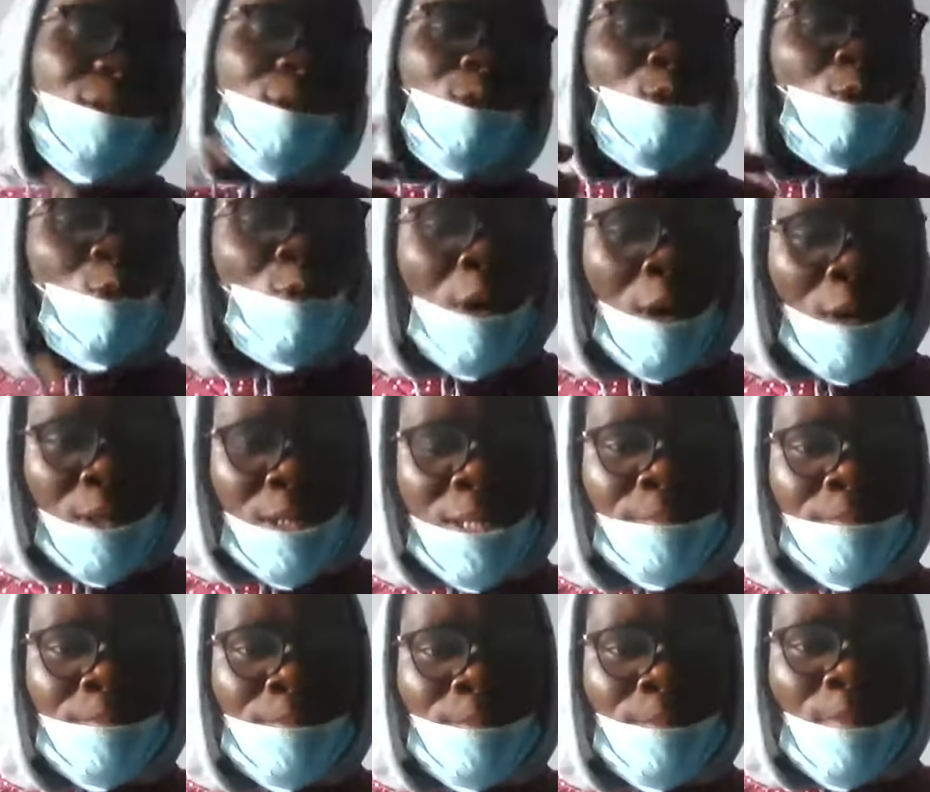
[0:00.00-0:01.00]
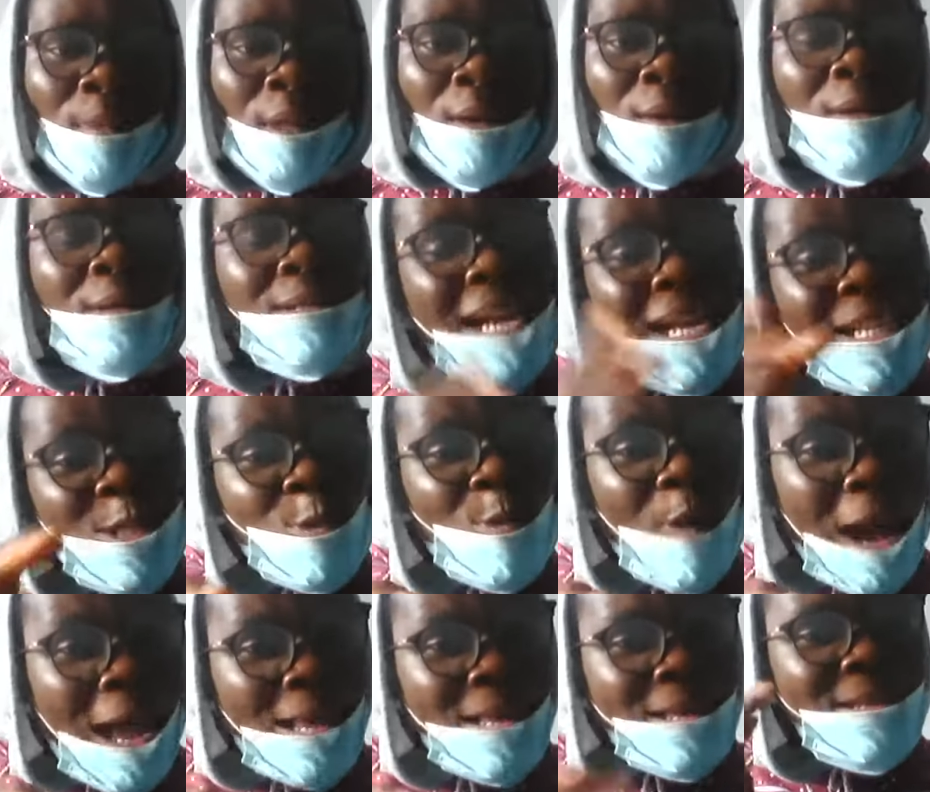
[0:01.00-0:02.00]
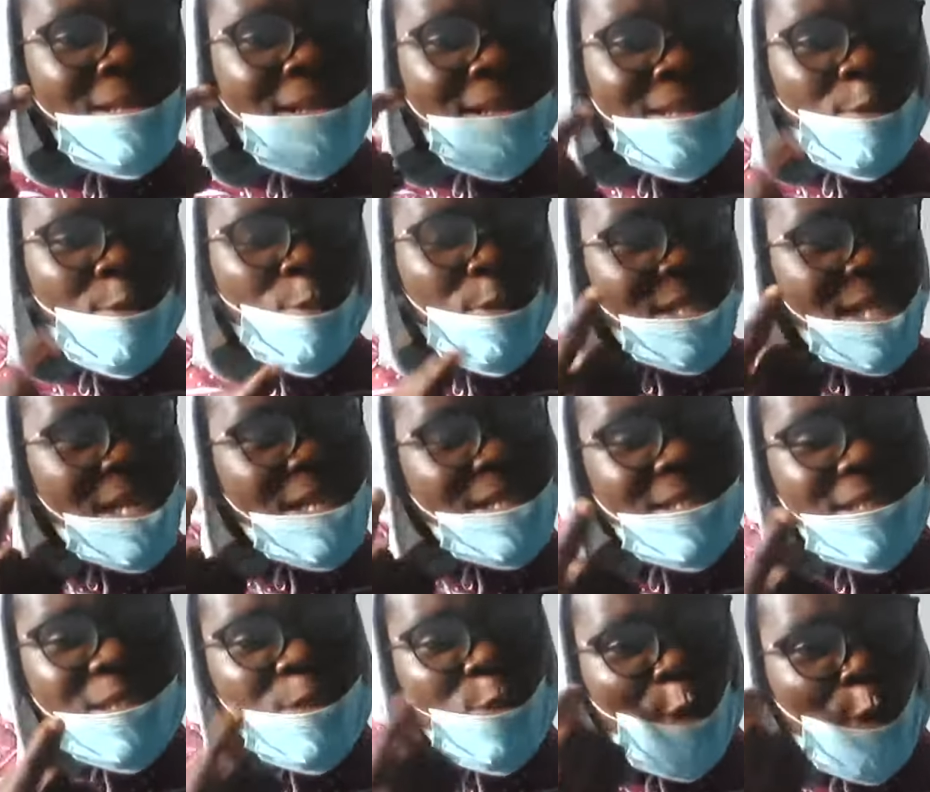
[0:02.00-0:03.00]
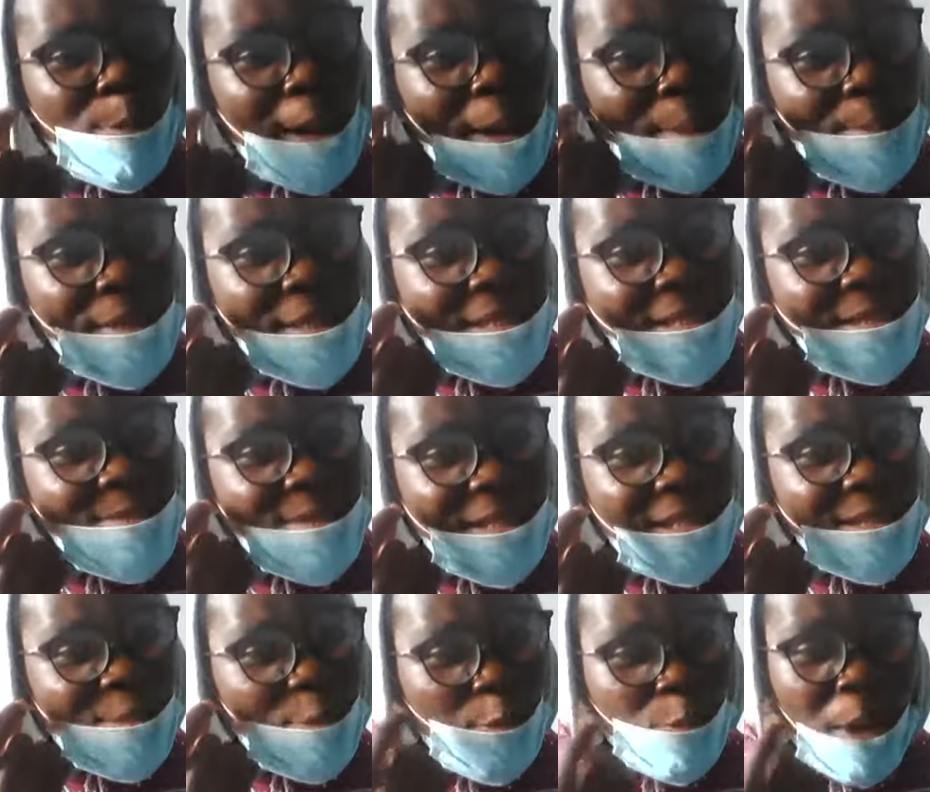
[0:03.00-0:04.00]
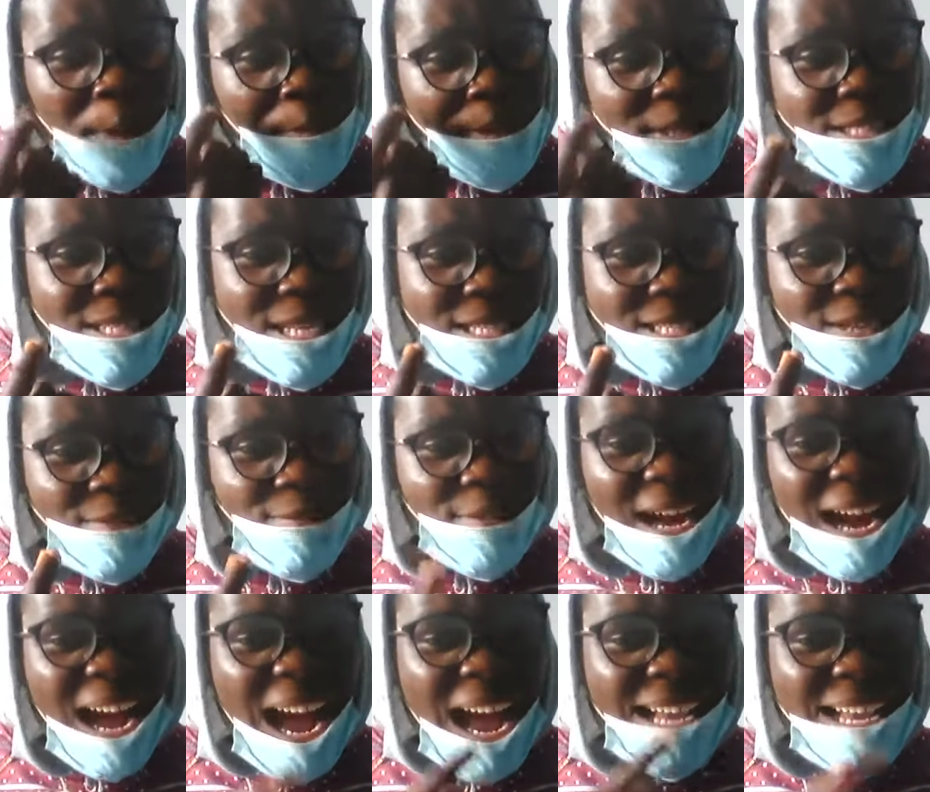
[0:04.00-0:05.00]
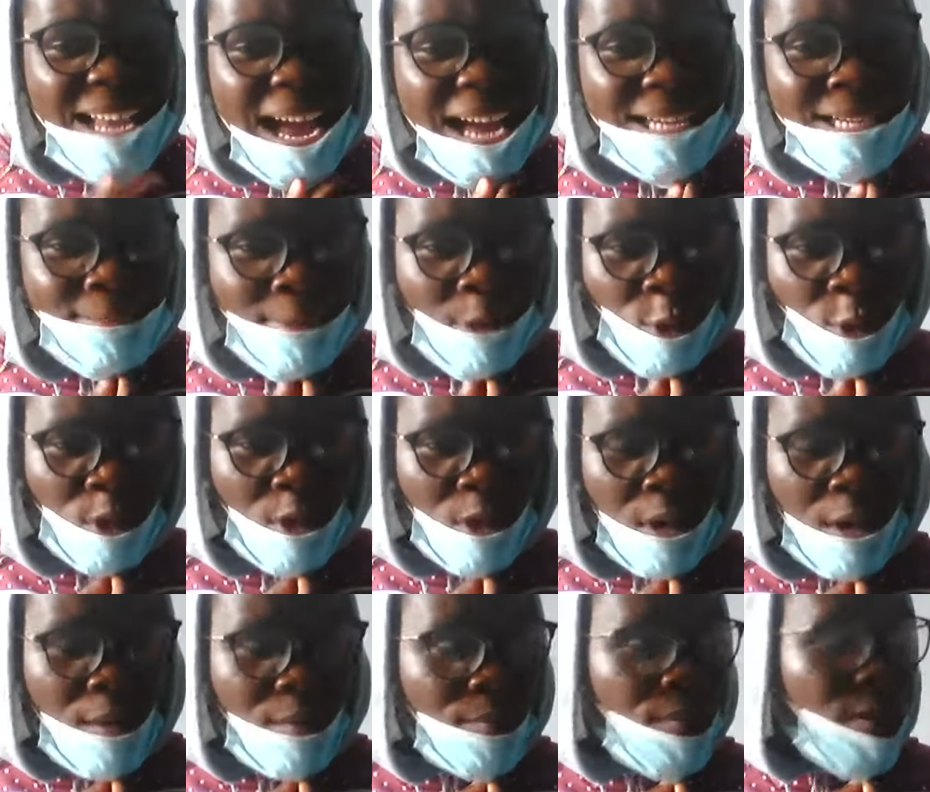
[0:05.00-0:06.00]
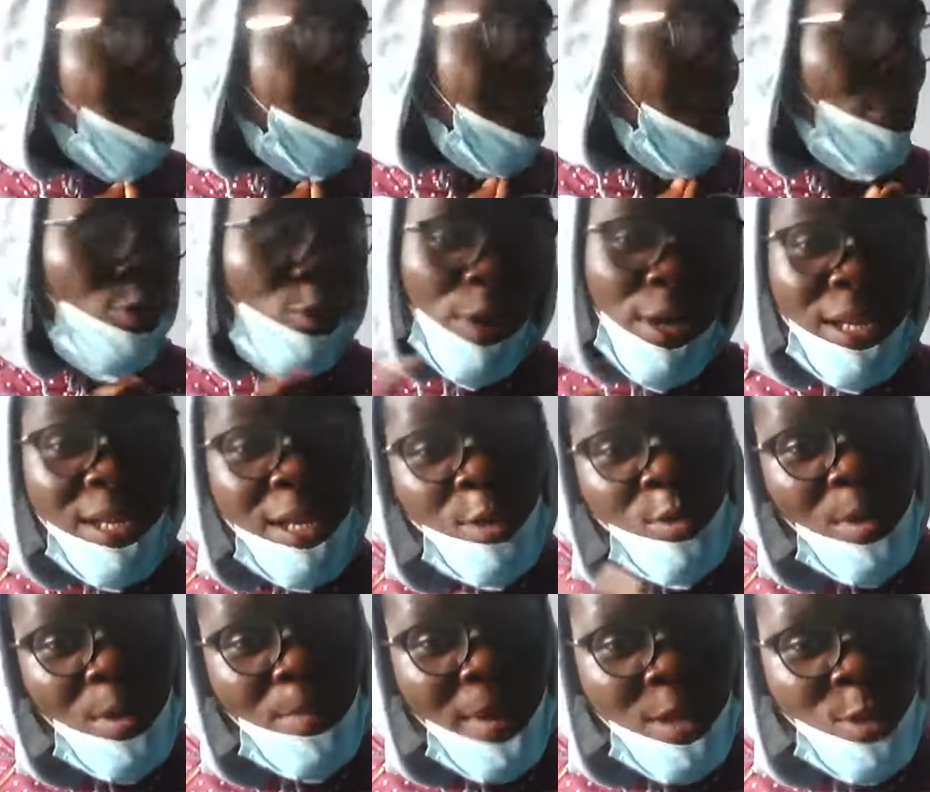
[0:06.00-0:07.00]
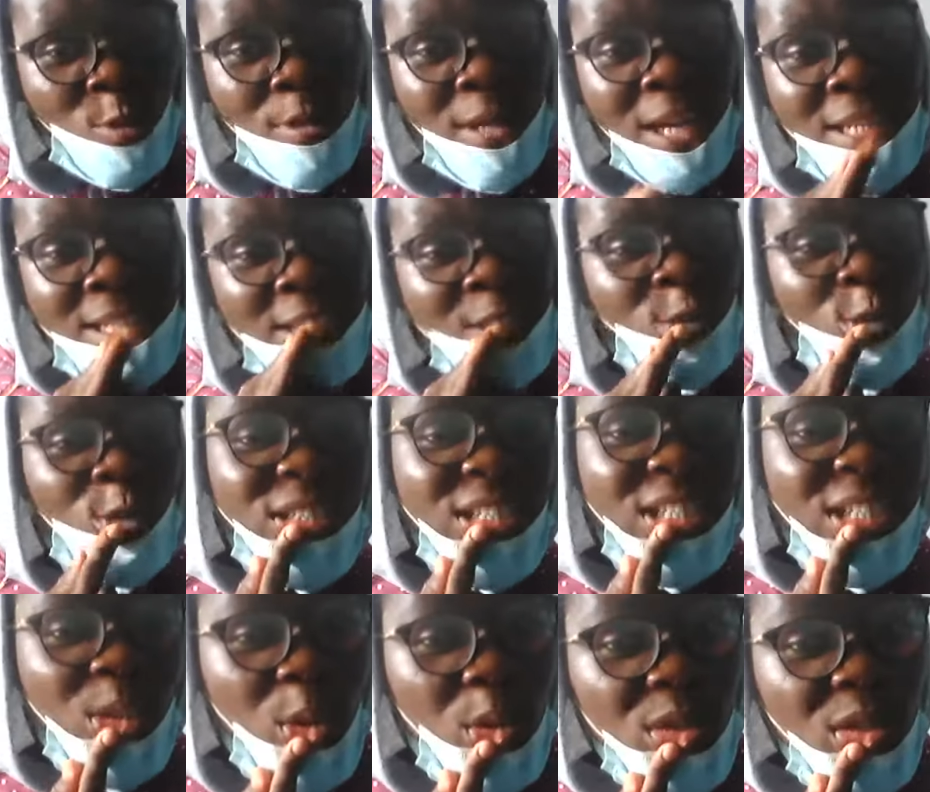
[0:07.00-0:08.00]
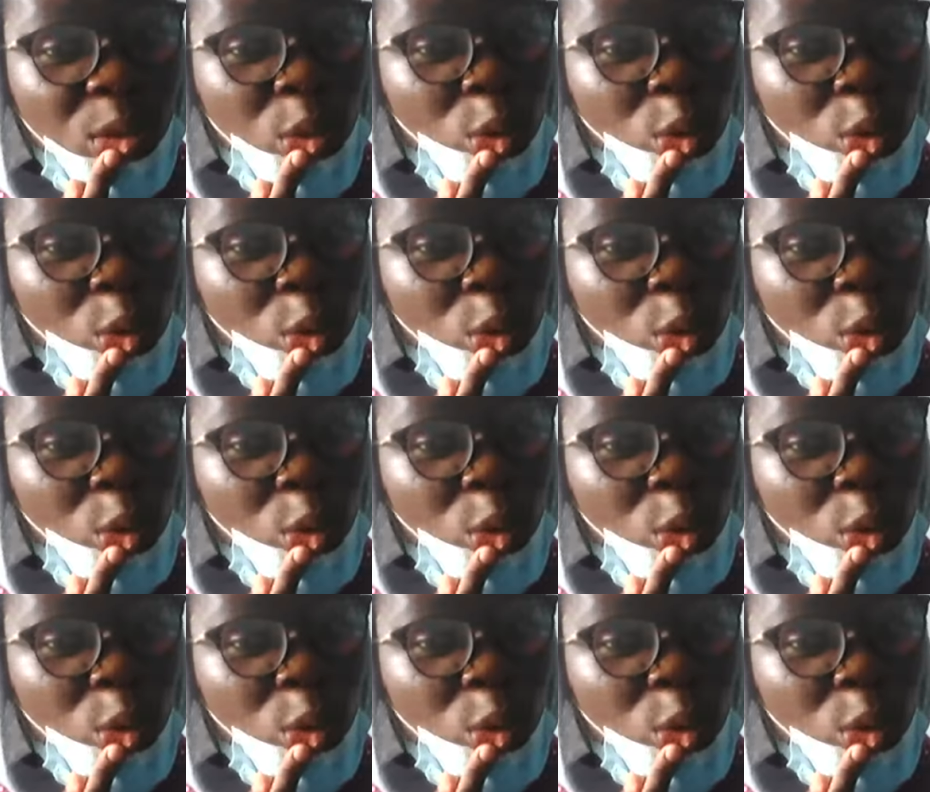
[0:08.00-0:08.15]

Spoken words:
throughout. That's why we said human beings themselves are higher animals. For example, when you get to a particular stage, your teeth doesn't